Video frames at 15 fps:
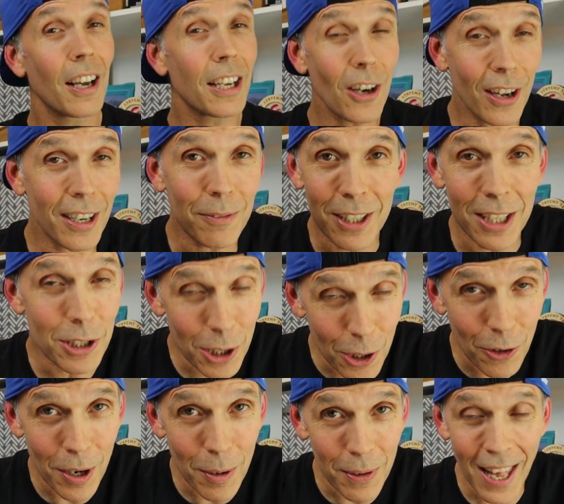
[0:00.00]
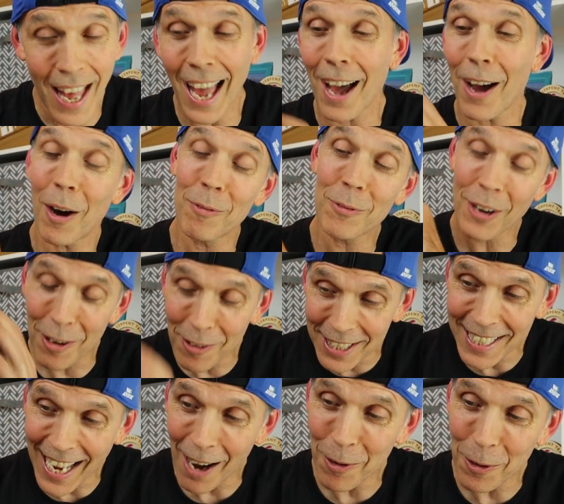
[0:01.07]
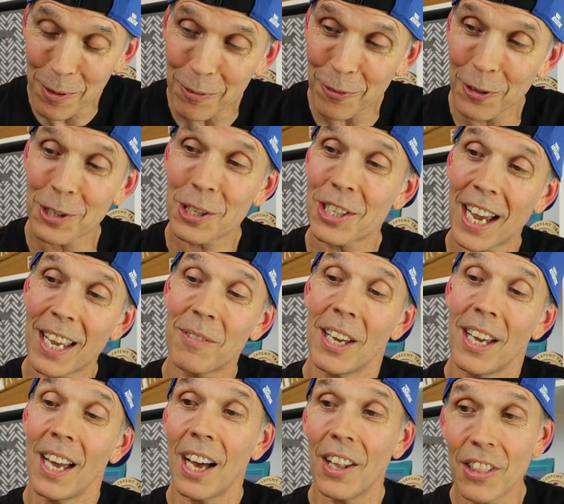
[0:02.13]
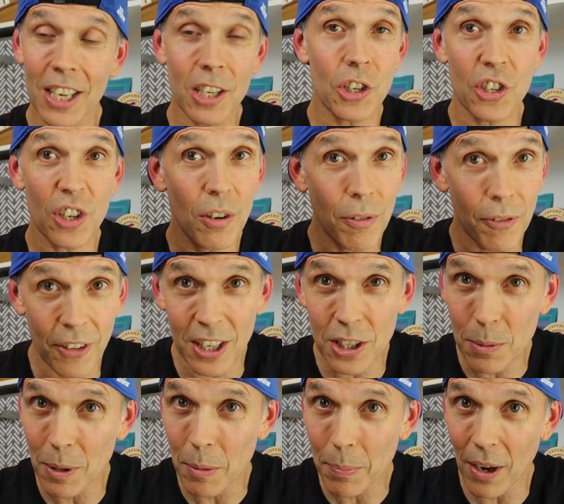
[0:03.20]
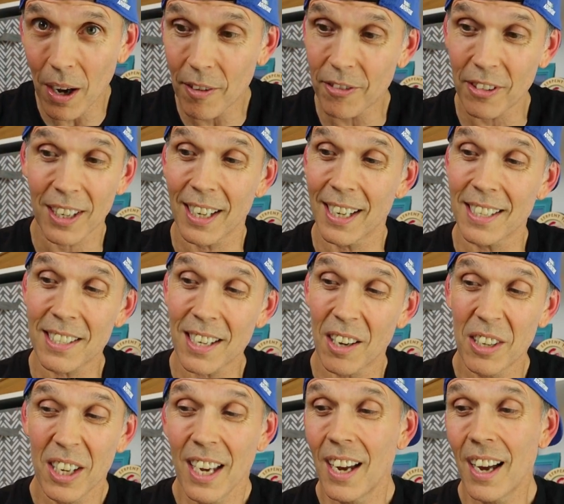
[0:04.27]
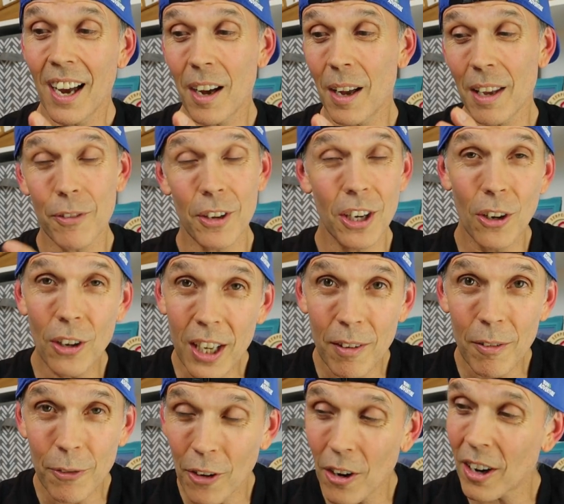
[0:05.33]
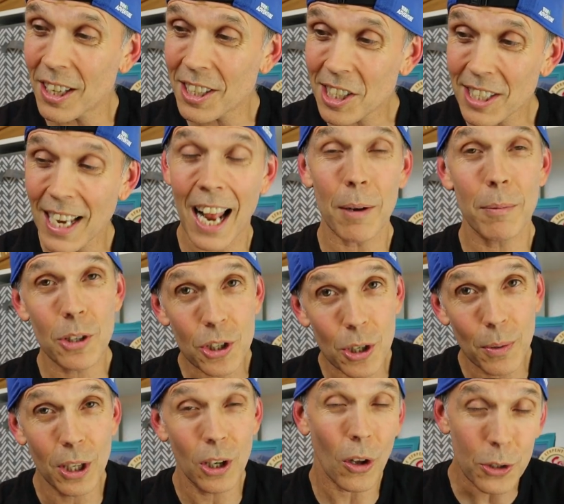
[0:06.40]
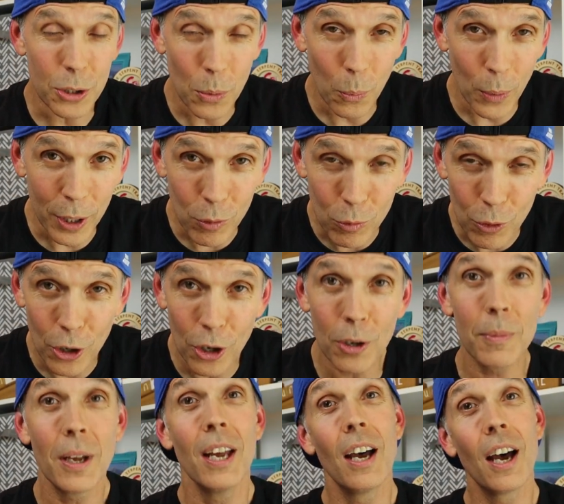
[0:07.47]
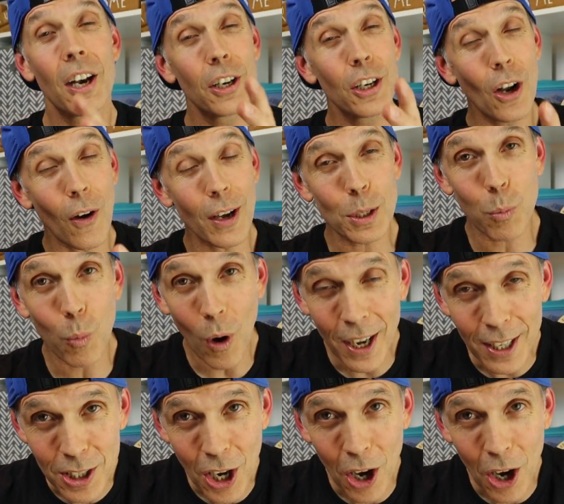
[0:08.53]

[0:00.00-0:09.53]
I kind of disagree with that. I'm very narrow in foot shape and this shoe fits me perfectly. So if you're looking for a Salomon shoe with lots of wiggle room and a nice wide